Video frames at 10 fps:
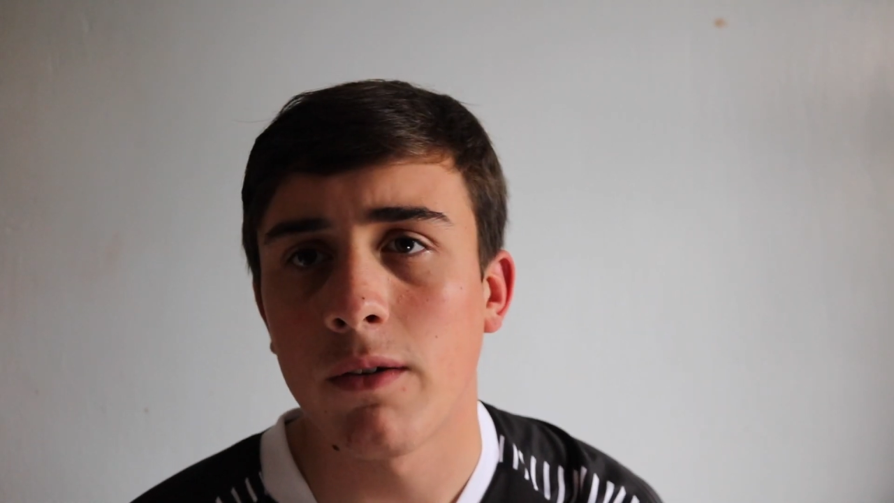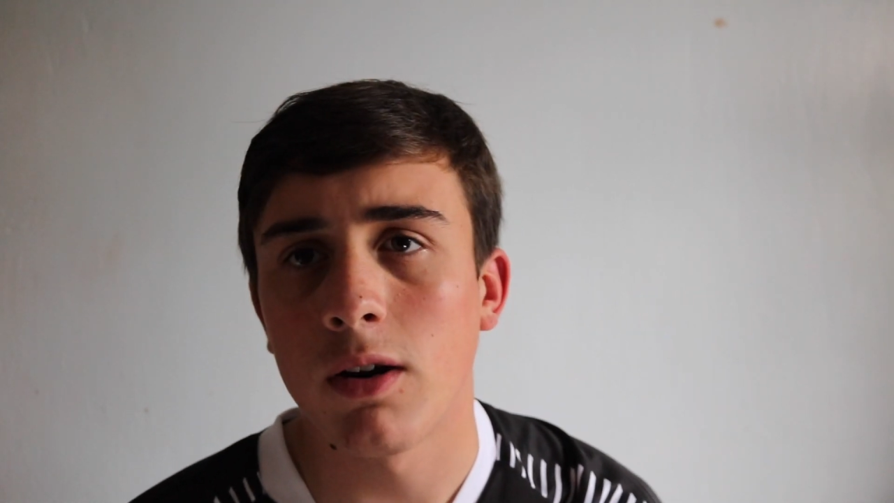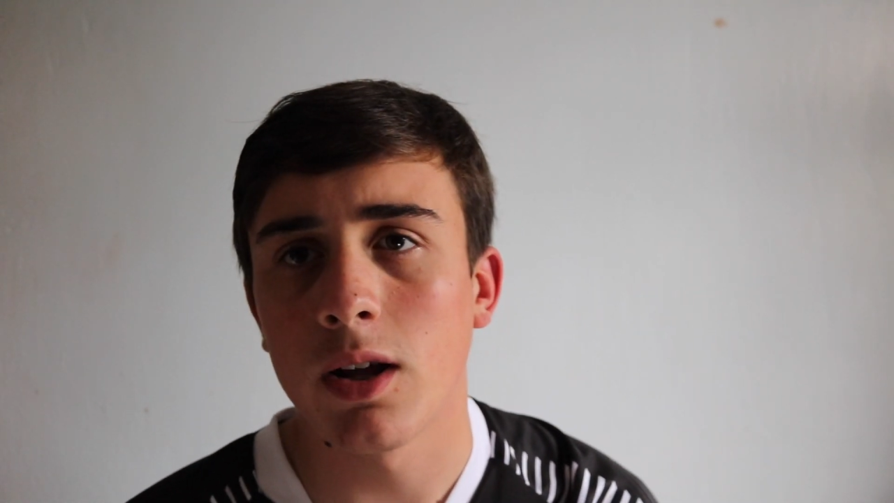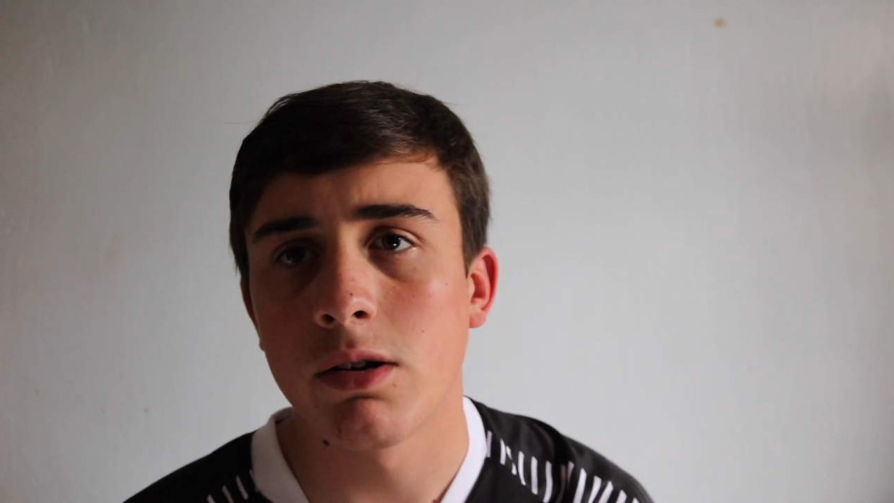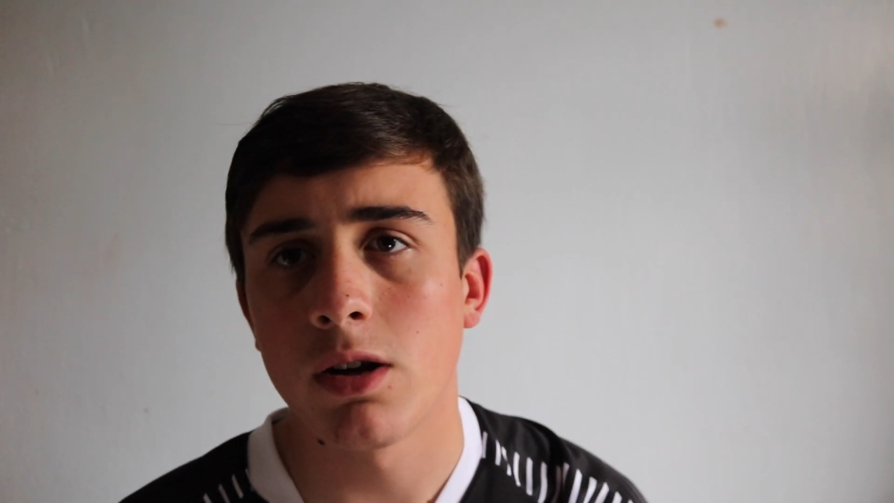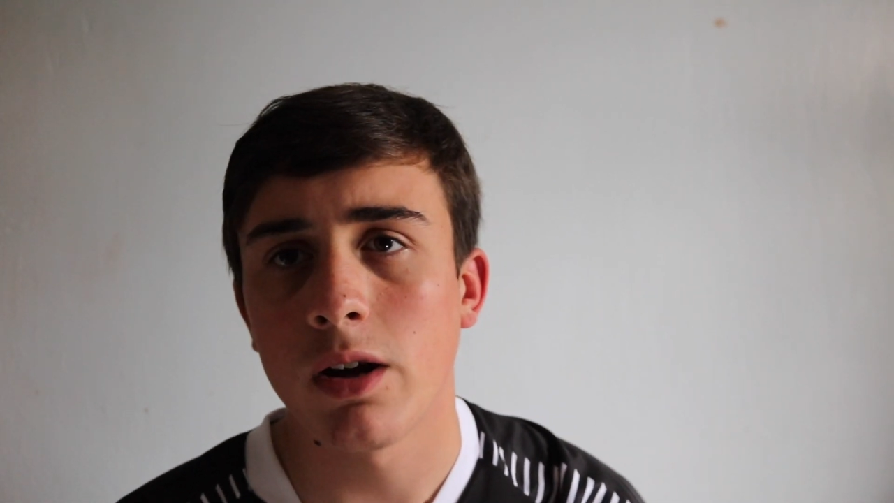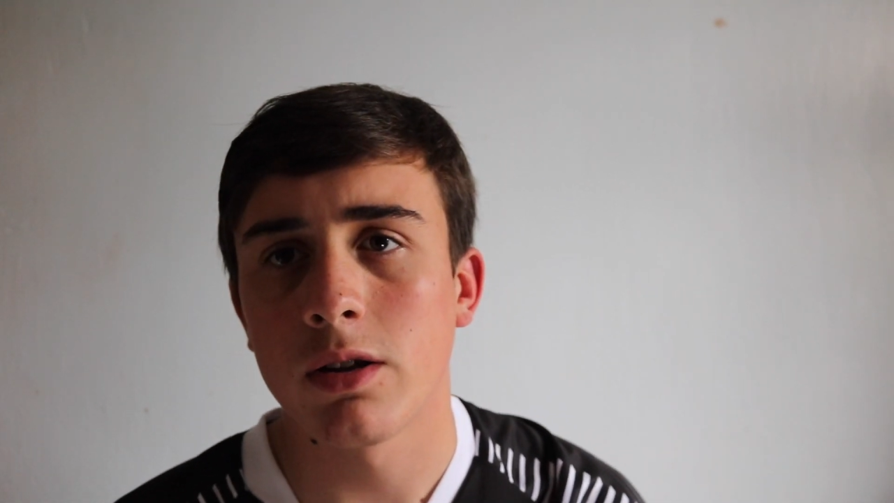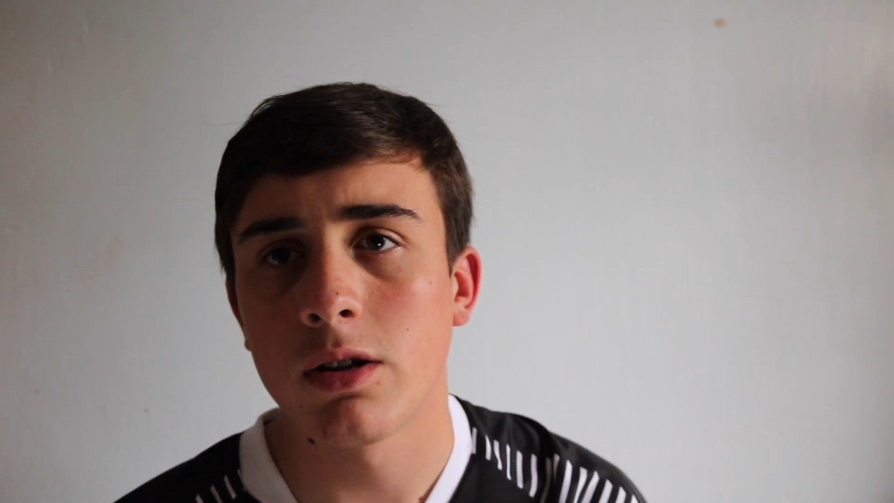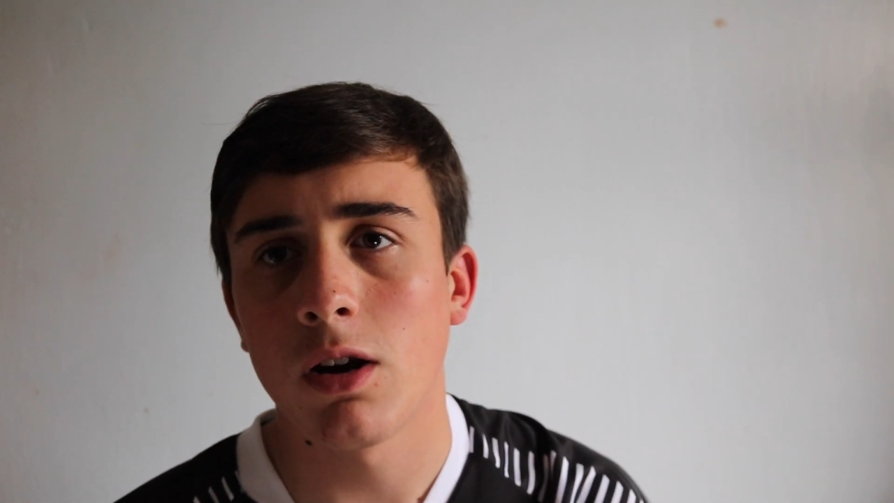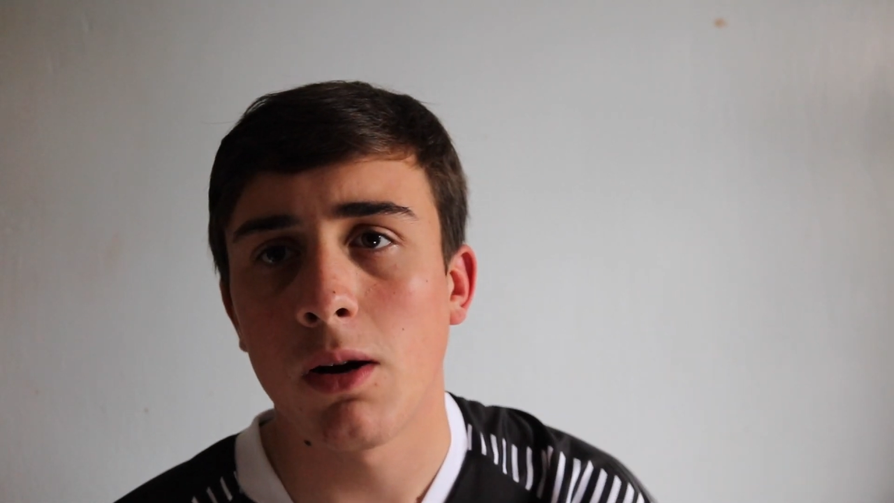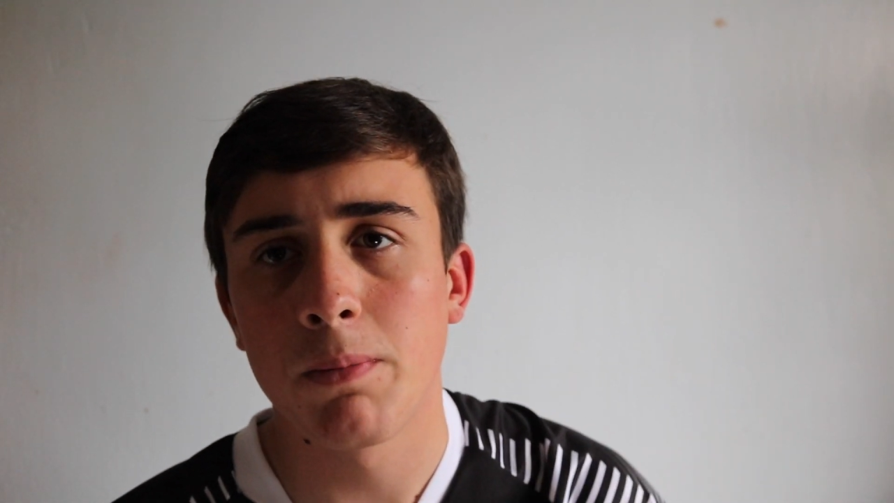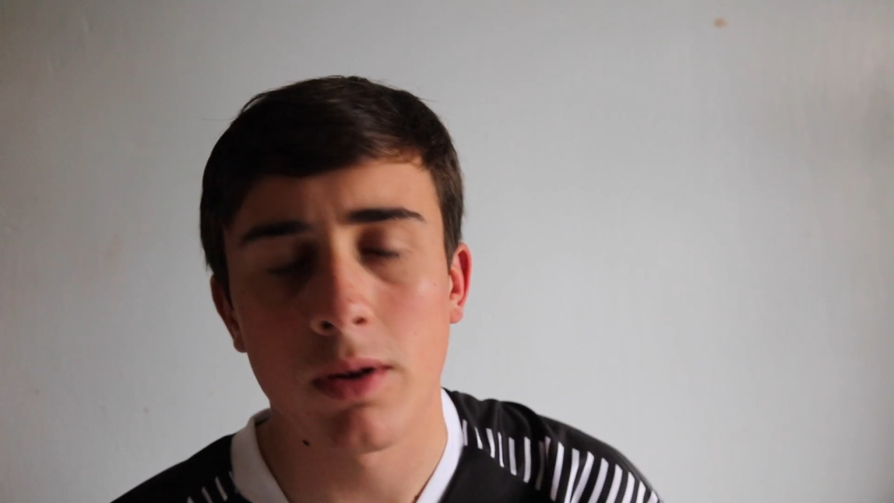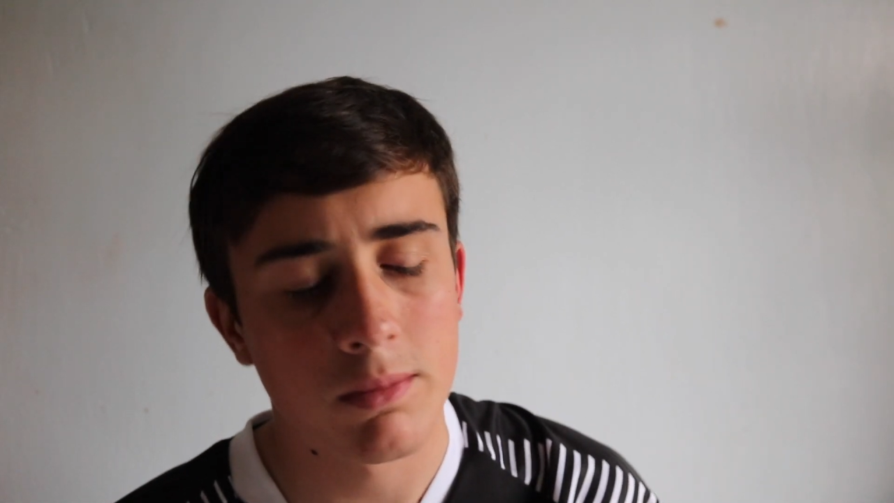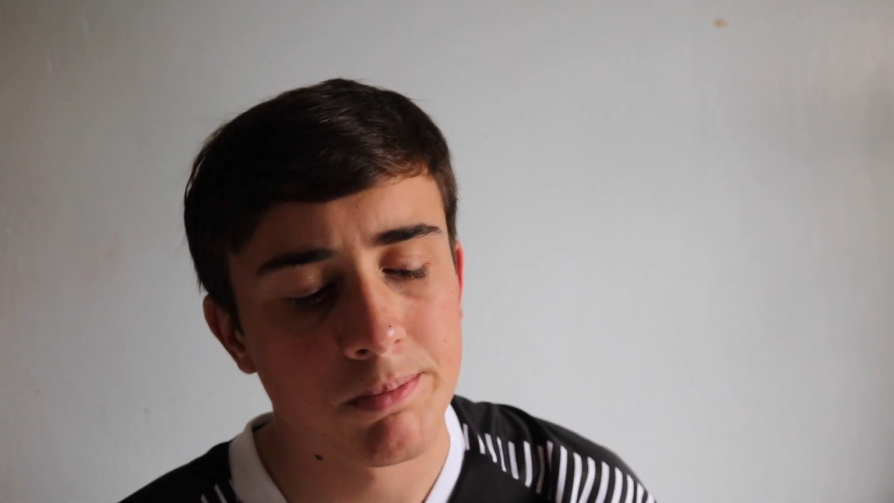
for a Leeds United top